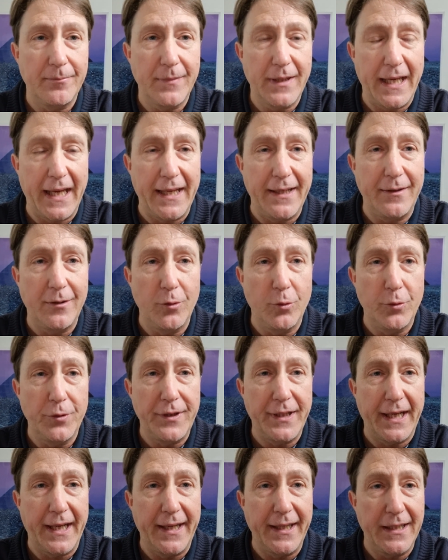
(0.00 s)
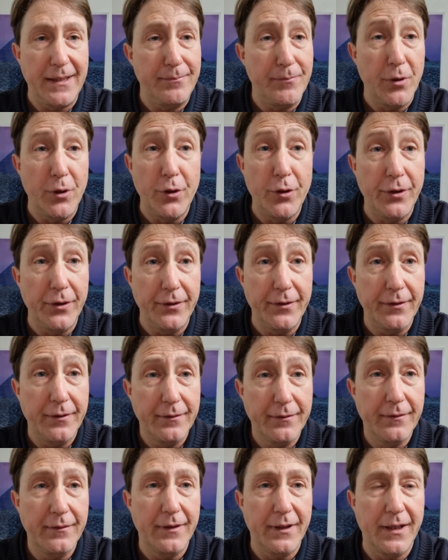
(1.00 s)
had Lord Darnley murdered,
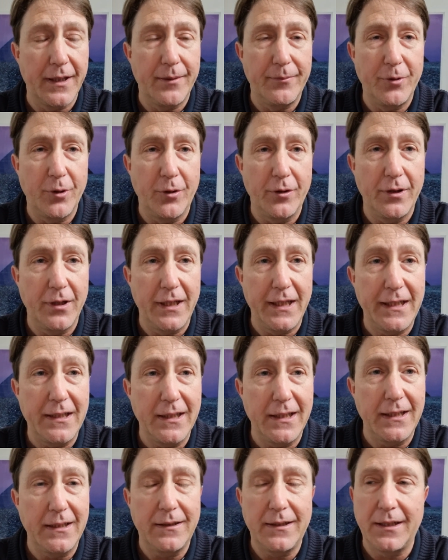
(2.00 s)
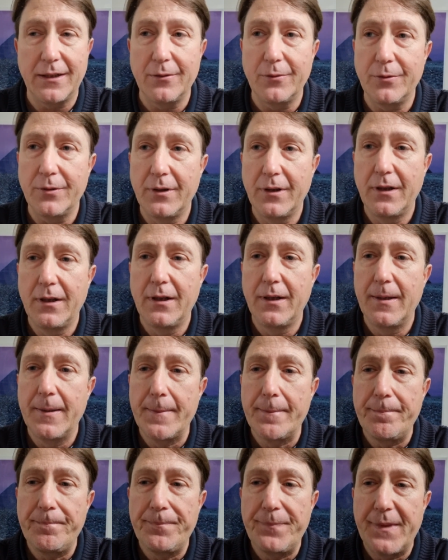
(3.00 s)
not legally killed.
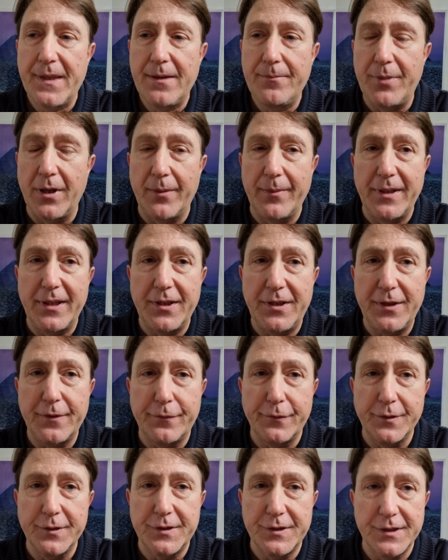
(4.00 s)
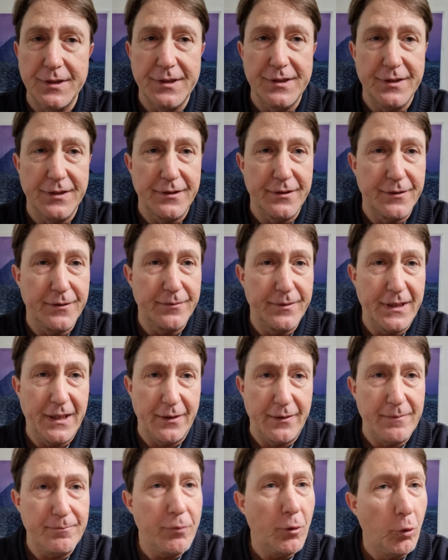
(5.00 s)
But I mean, the differences are,
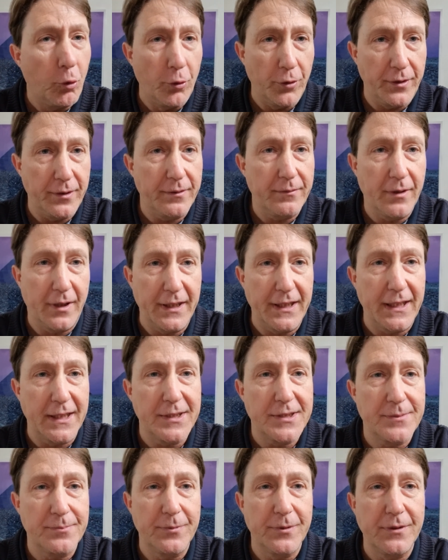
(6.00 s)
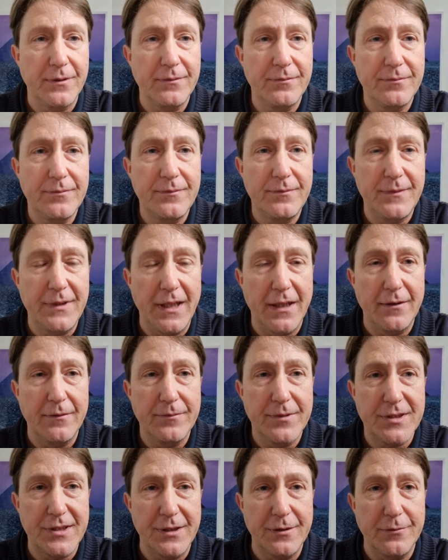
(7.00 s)
important, I guess. But
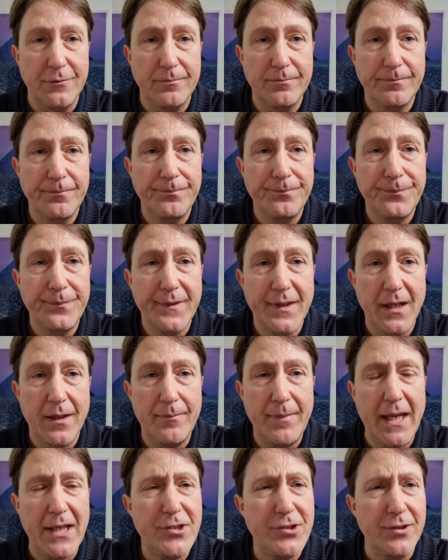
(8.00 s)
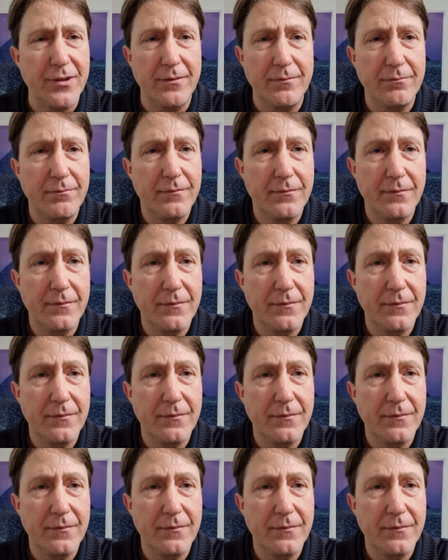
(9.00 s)
still, imagine